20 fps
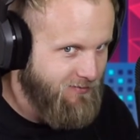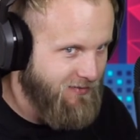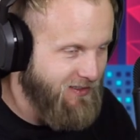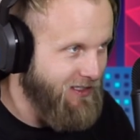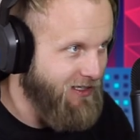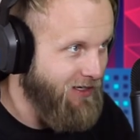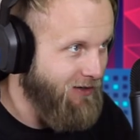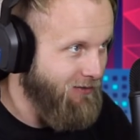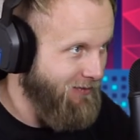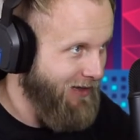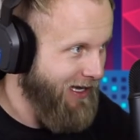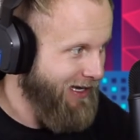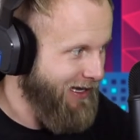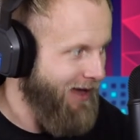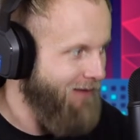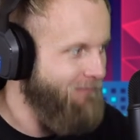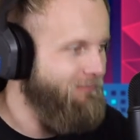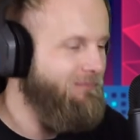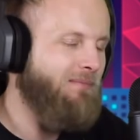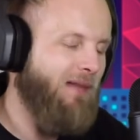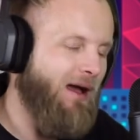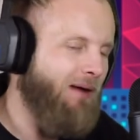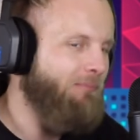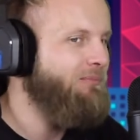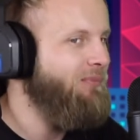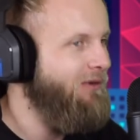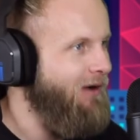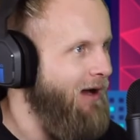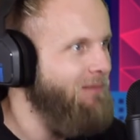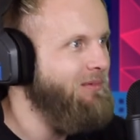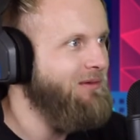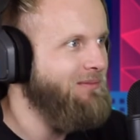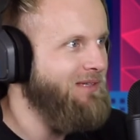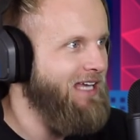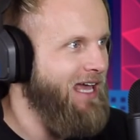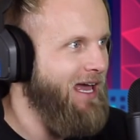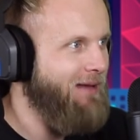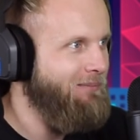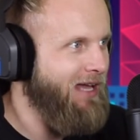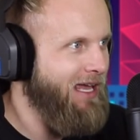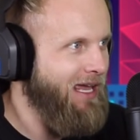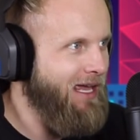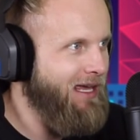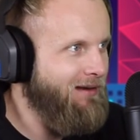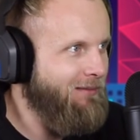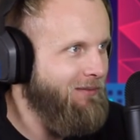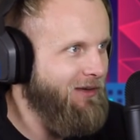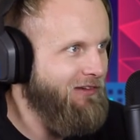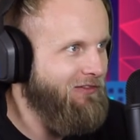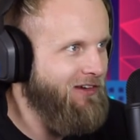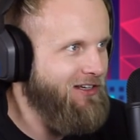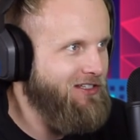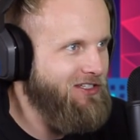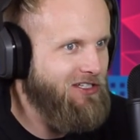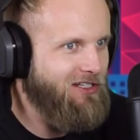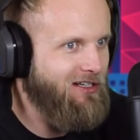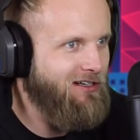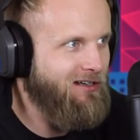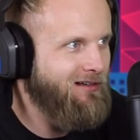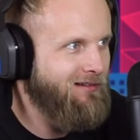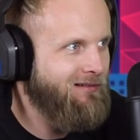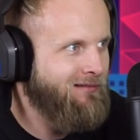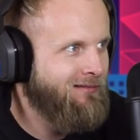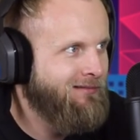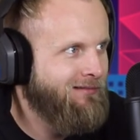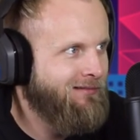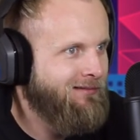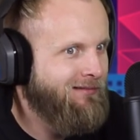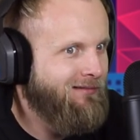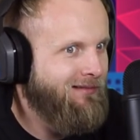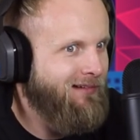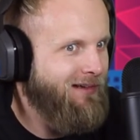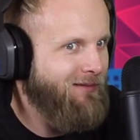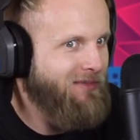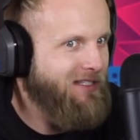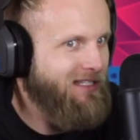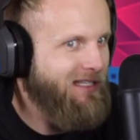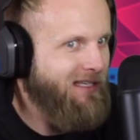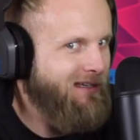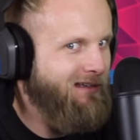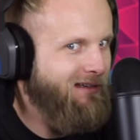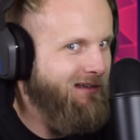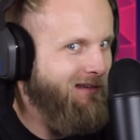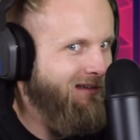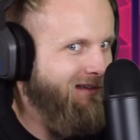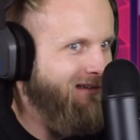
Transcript: you know, like I probably had my hand on my friend's shirt, yeah, and was like,